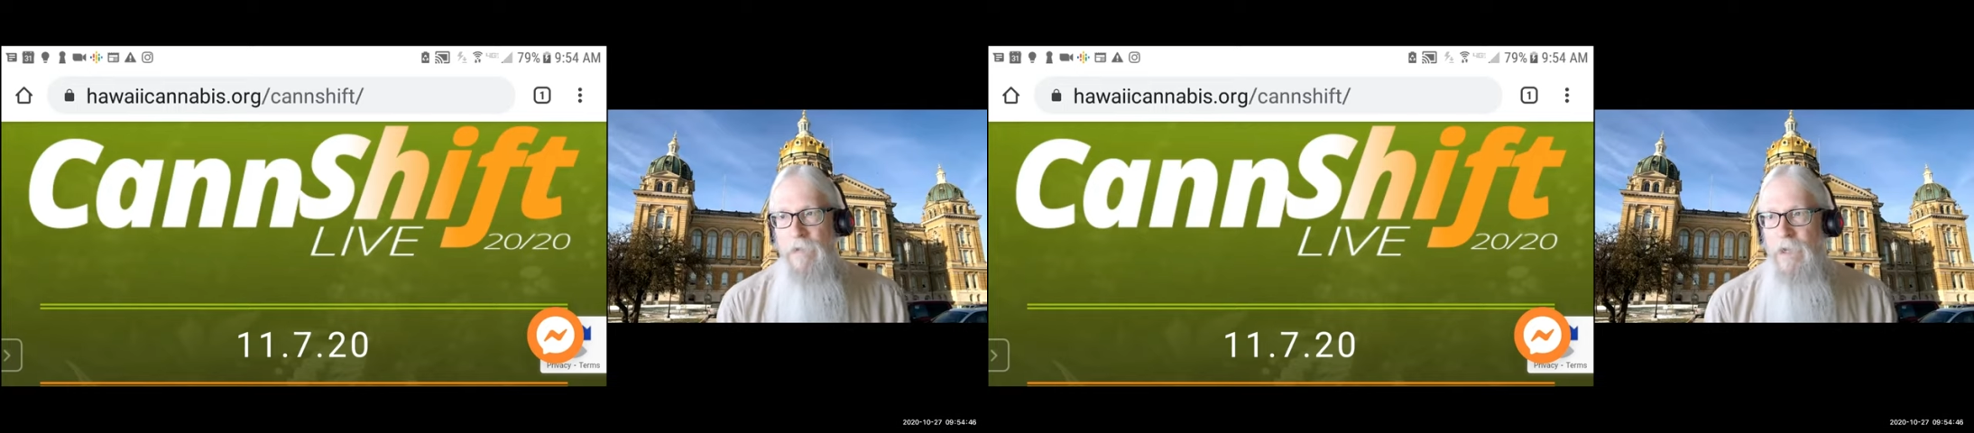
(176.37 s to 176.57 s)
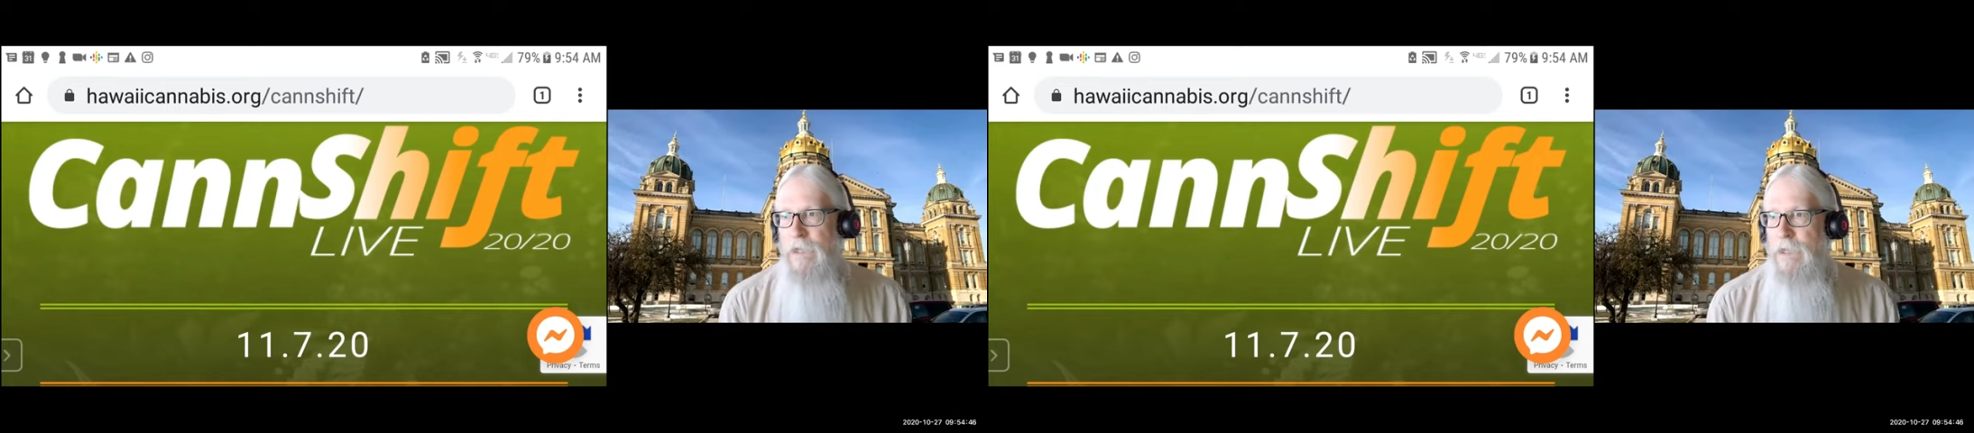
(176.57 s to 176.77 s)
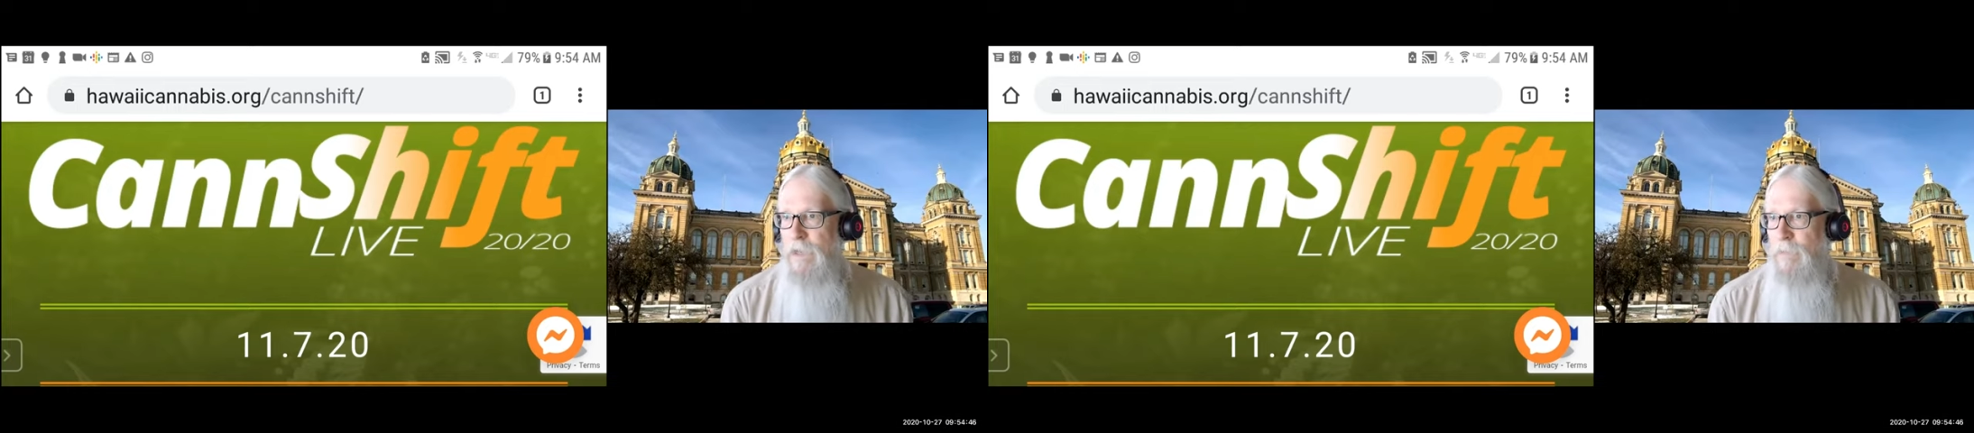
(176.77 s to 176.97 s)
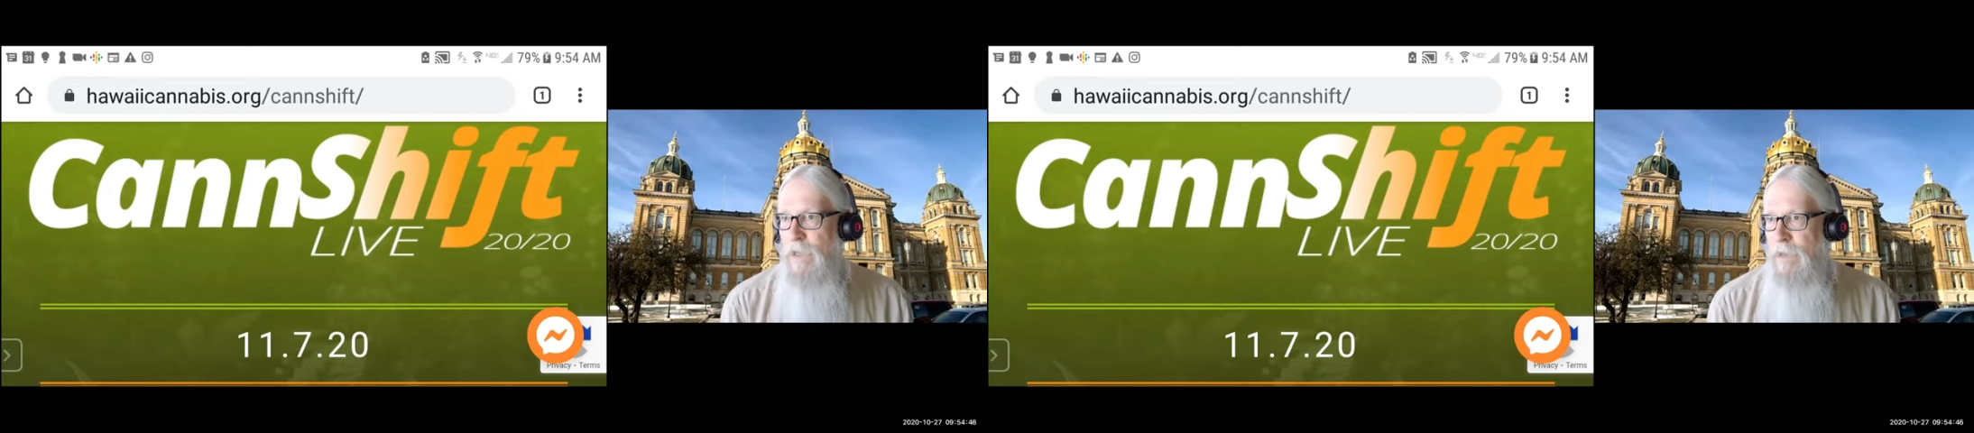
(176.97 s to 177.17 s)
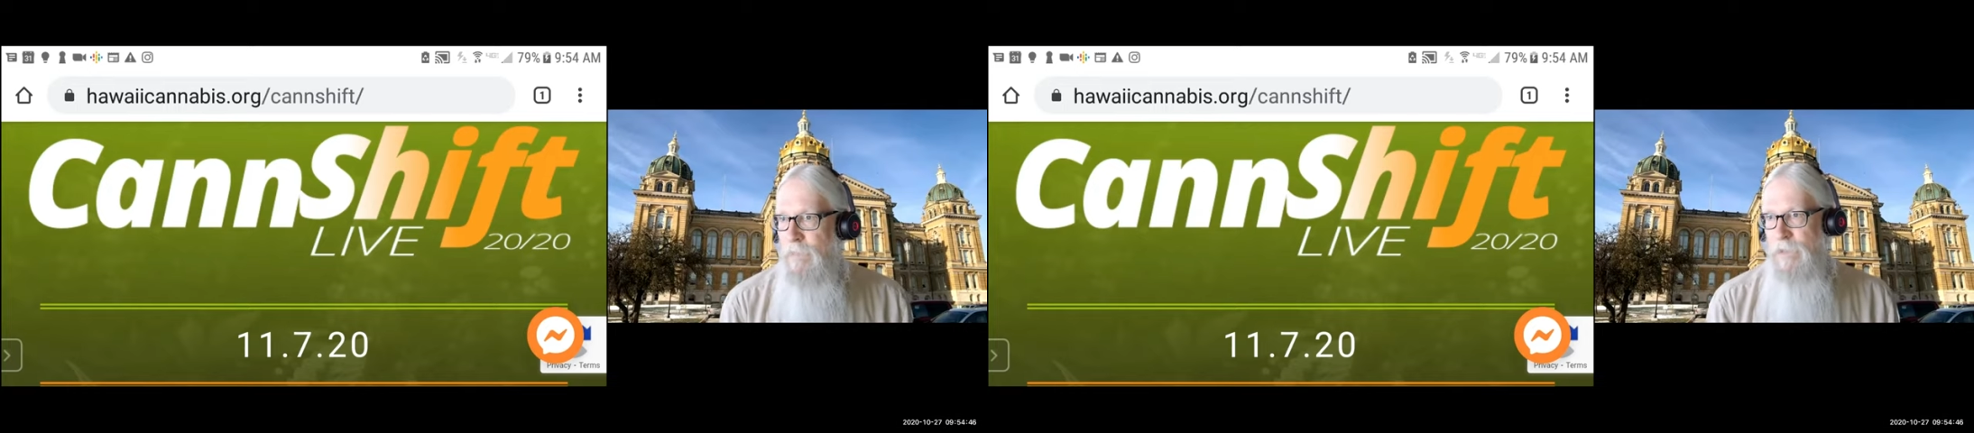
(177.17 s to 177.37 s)
finally got
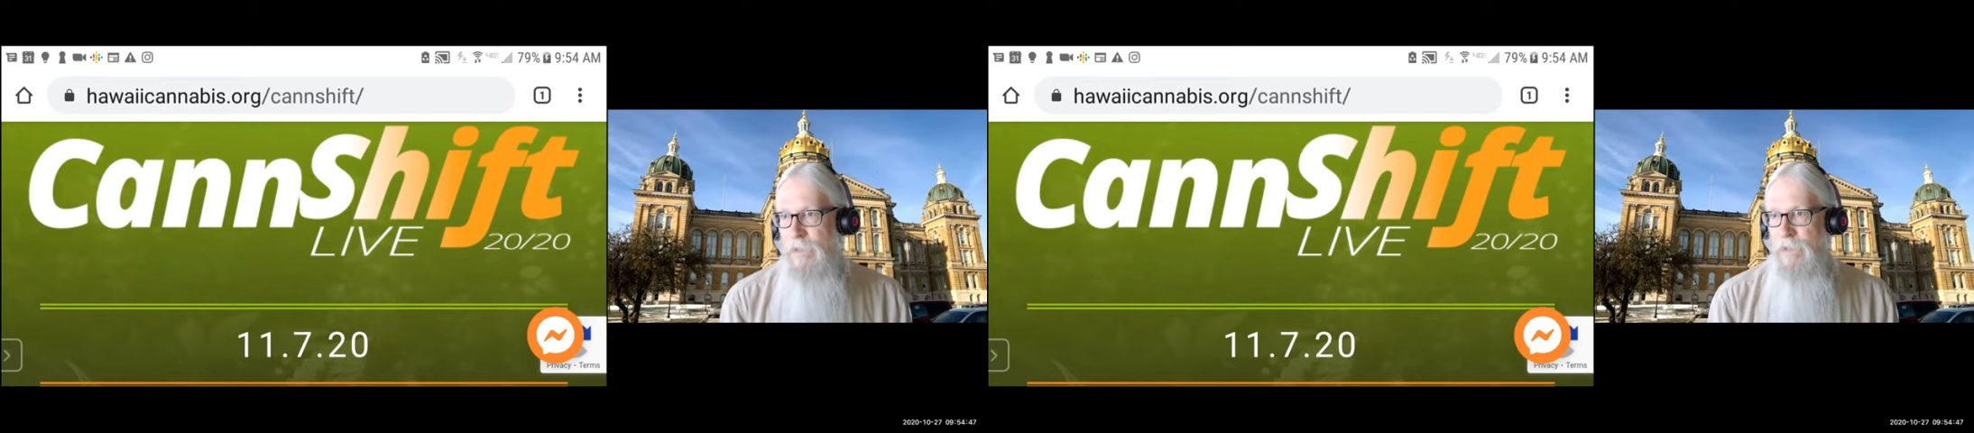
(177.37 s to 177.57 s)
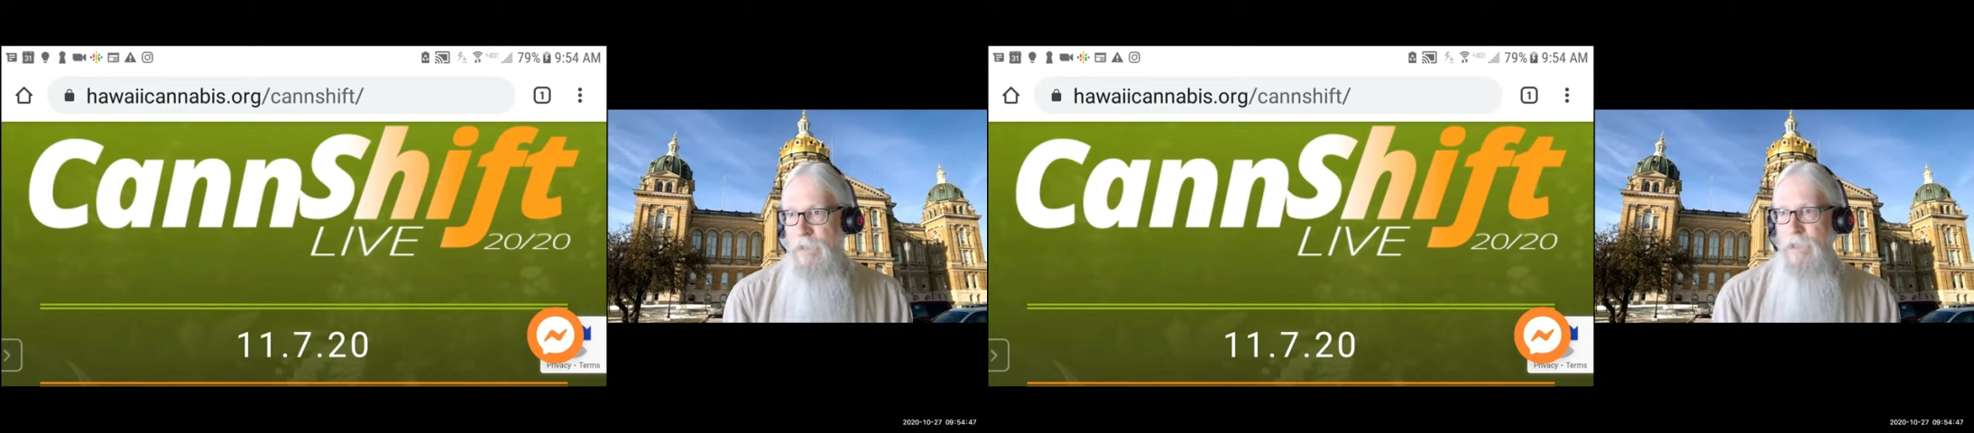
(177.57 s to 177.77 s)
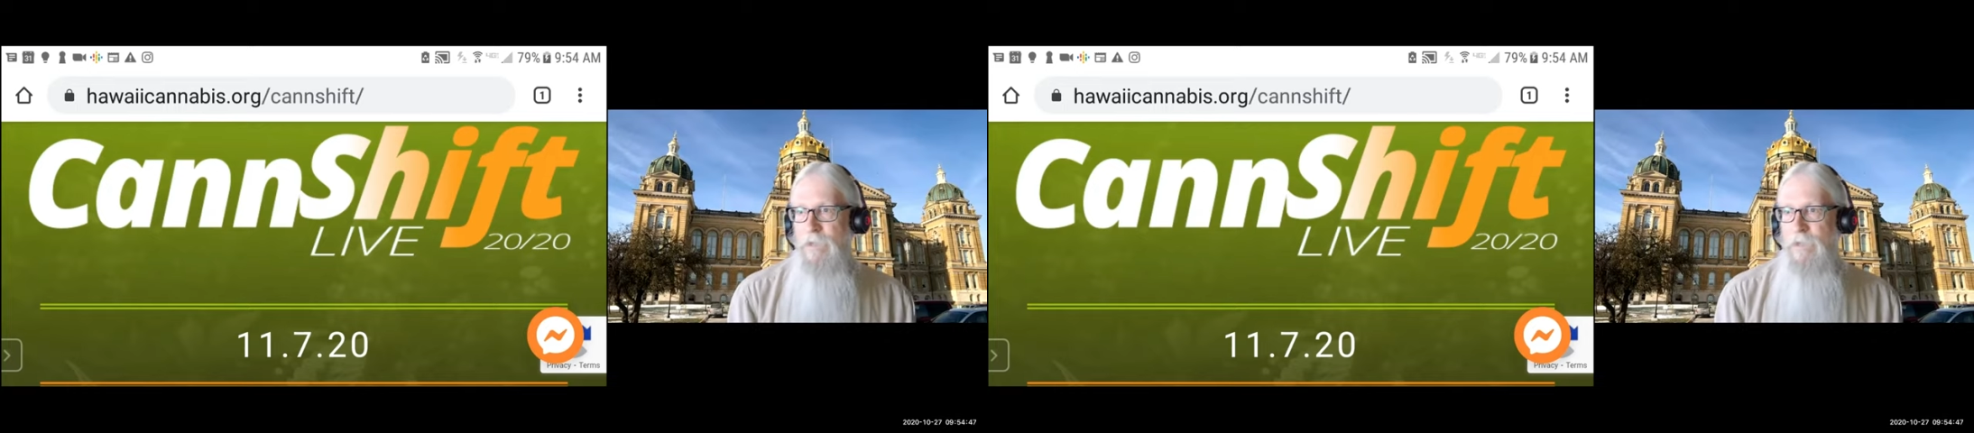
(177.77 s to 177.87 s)
my opportunity